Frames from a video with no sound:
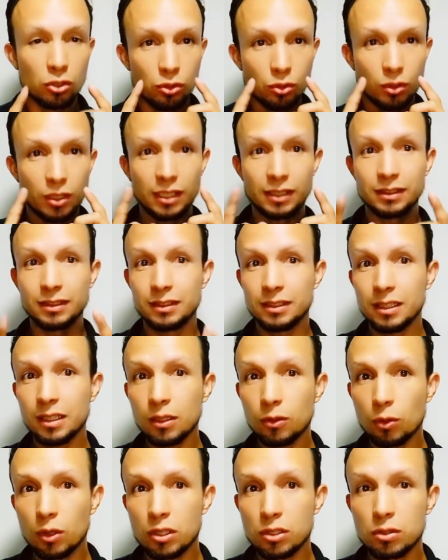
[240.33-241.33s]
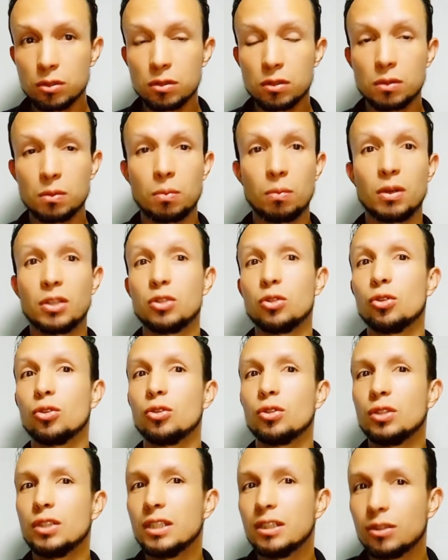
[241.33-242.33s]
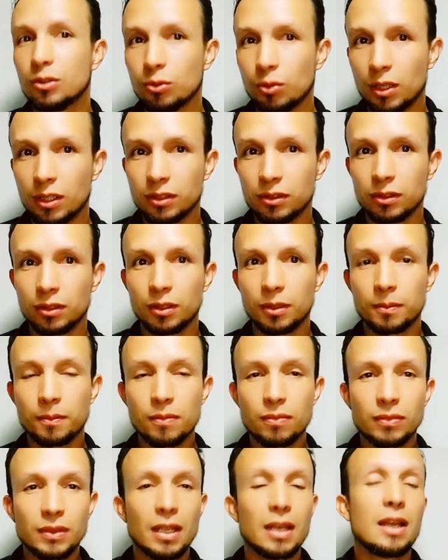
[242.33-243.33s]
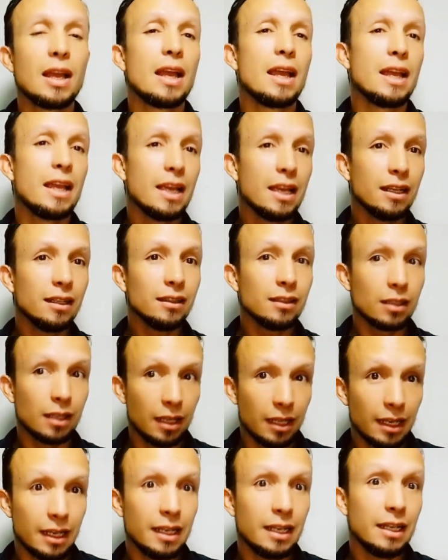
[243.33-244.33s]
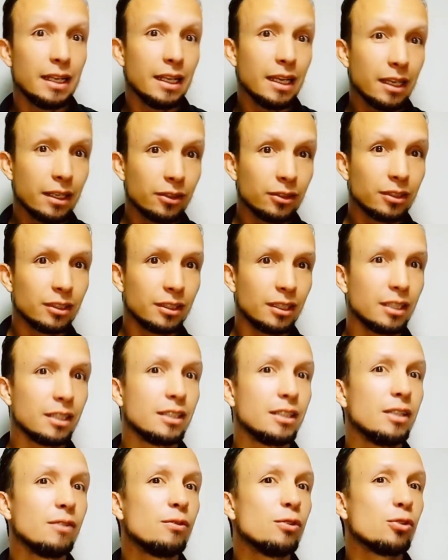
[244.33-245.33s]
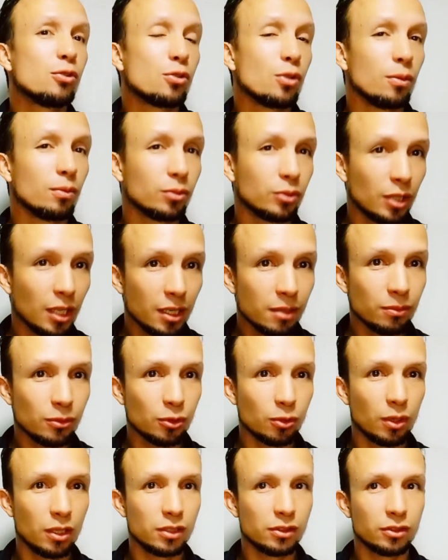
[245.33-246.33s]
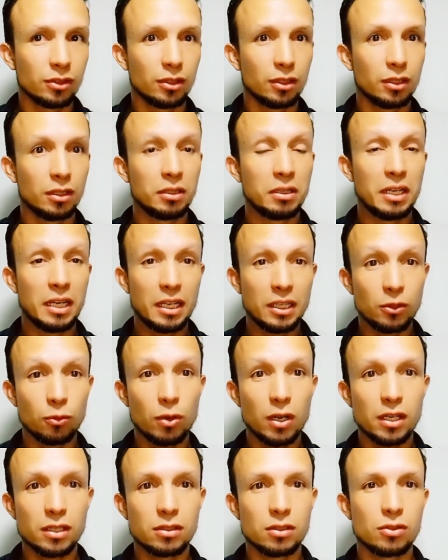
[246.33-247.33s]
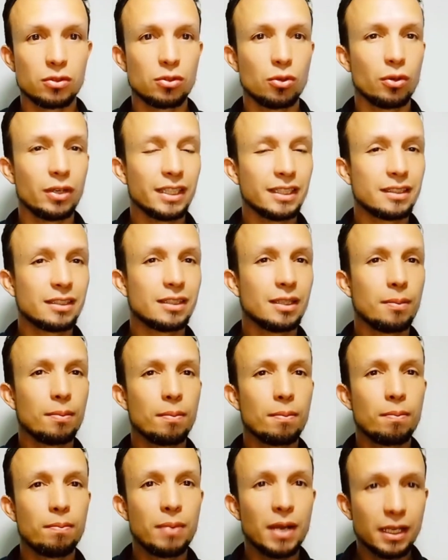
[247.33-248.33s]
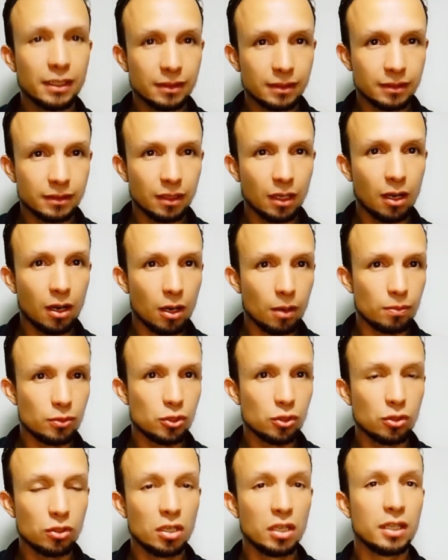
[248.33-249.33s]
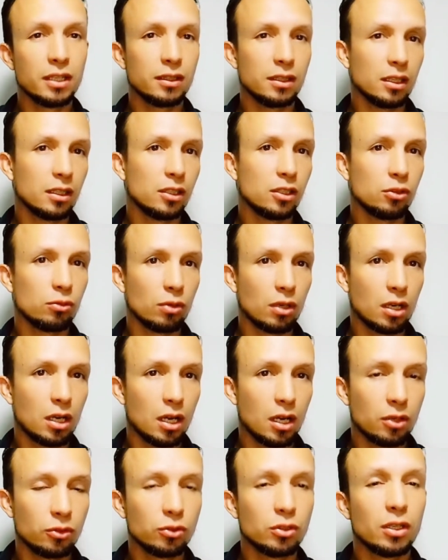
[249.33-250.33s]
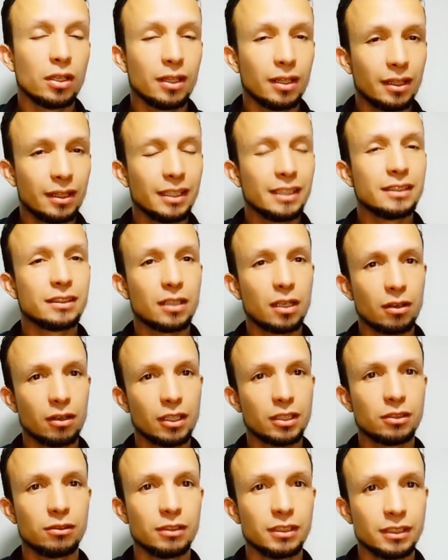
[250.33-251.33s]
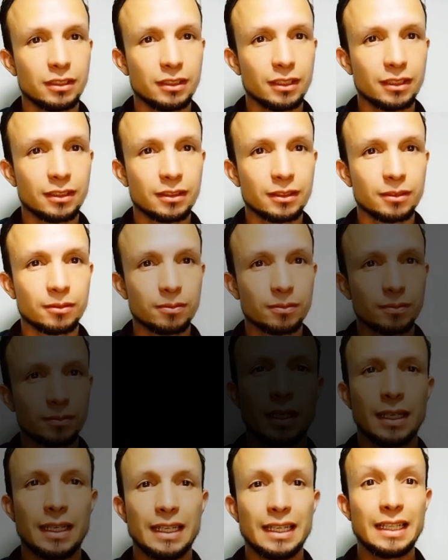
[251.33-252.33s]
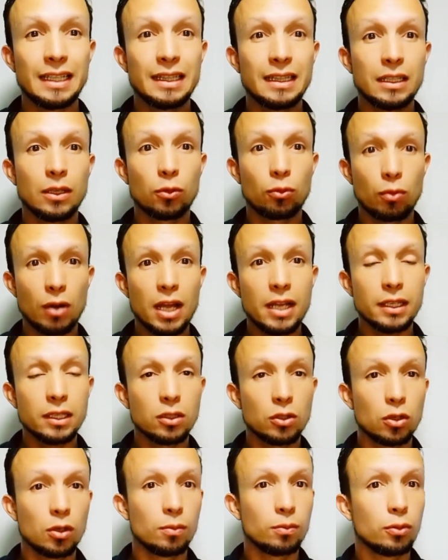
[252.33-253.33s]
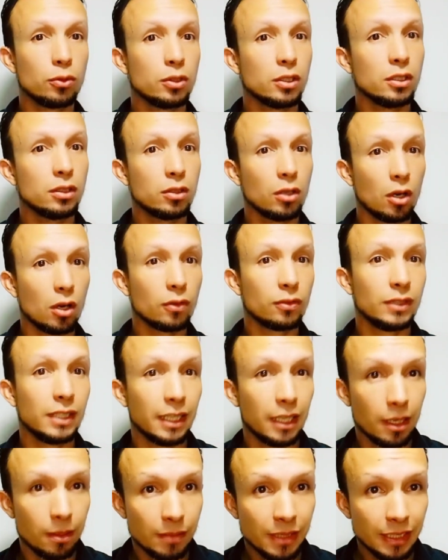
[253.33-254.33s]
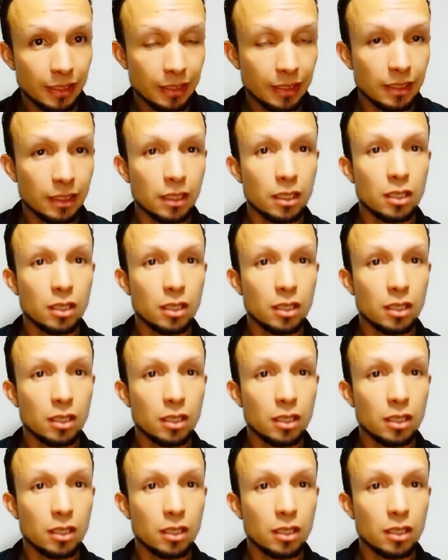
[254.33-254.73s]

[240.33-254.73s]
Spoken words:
You can see the questions, but you don't need to answer. And later, they give you some time to answer anyways. So it's the best option taking into account these characteristics. In the writing component of the MET,